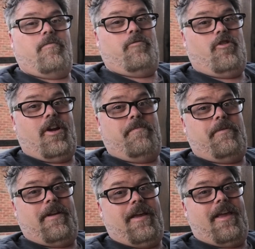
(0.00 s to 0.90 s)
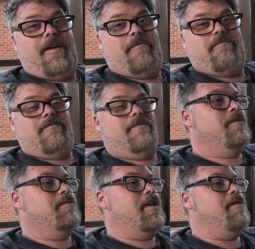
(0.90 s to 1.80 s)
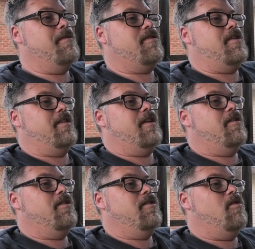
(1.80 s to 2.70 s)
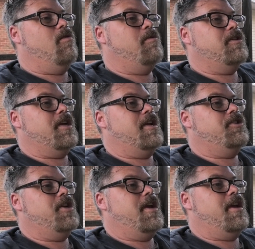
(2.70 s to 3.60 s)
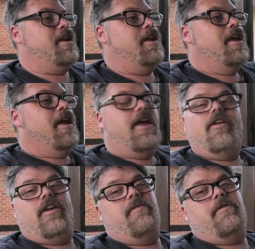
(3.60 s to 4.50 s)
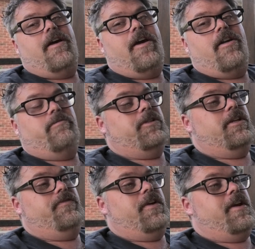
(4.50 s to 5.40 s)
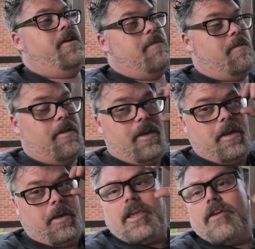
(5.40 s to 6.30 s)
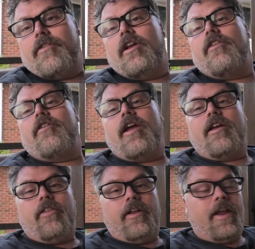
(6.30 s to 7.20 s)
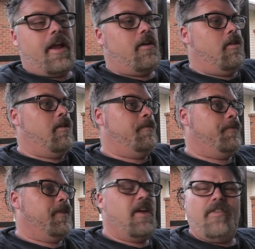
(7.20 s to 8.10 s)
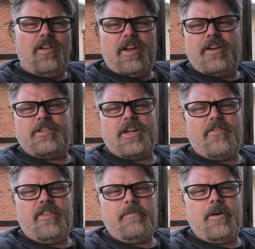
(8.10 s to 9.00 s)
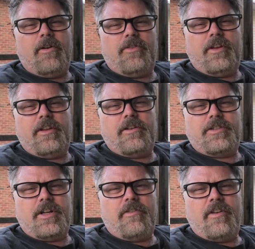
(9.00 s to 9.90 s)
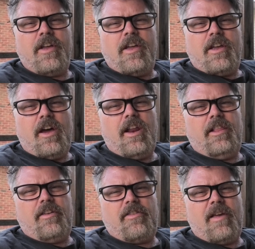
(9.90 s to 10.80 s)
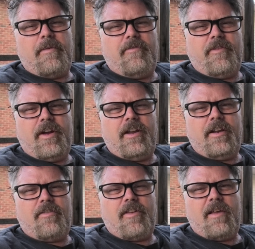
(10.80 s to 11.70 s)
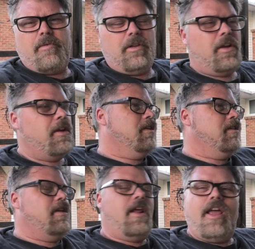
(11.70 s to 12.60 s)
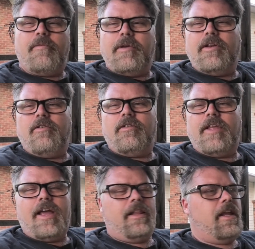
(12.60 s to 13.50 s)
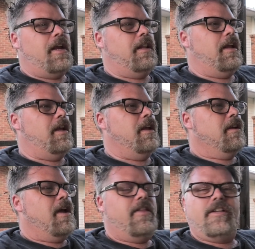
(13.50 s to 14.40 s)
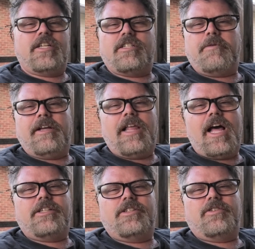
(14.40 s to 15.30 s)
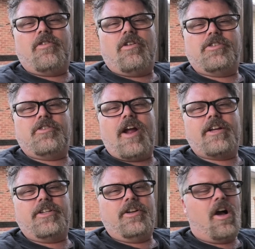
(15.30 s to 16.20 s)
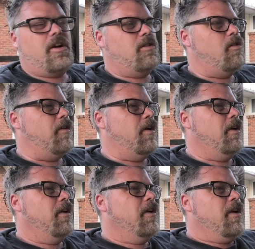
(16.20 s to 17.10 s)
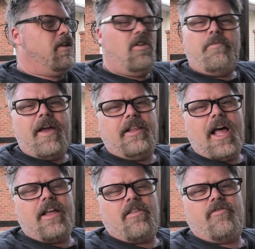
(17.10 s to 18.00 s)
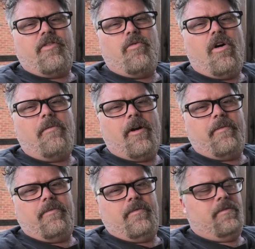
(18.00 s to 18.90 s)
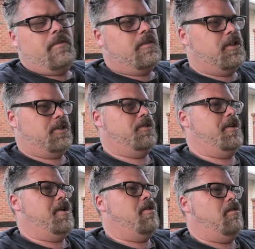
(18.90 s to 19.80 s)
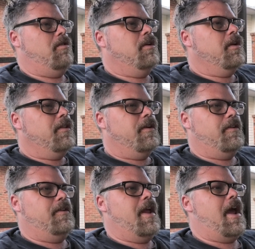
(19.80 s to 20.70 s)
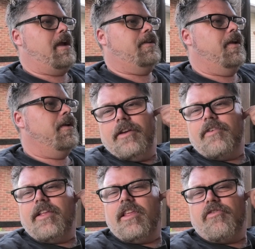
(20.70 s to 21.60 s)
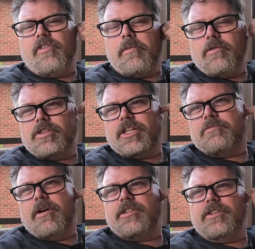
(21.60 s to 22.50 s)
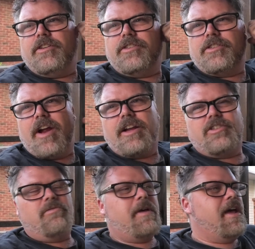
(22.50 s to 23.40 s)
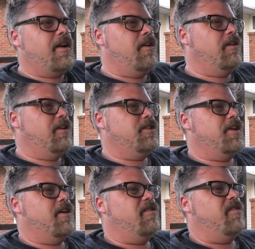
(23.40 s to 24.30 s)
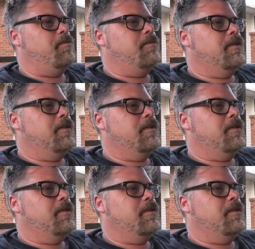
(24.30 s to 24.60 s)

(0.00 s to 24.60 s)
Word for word: I'm creeping, I am. But you missed it. They're doing a whole bunch of head shaking. And I'll keep an eye on them, see if I can maybe give you another angle to dangle. Do you ever look at yourself in the mirror and think to yourself, God, I look semi-friggin' disabled? Today I've been doing that lately. I think it's because my glasses are all scratched and cocked over. Don't buy glasses from Walmart, just so you know. They're dicked. I've had these for about six months and they're scratched so bad I can hardly see out of them.